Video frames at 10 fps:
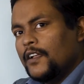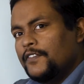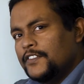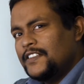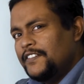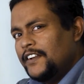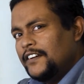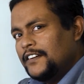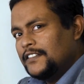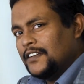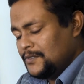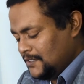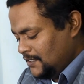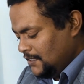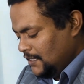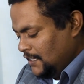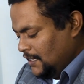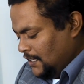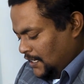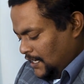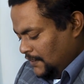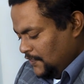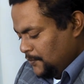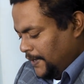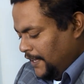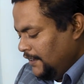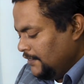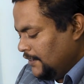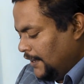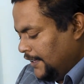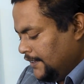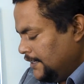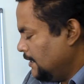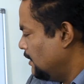for 700,000, he was paying like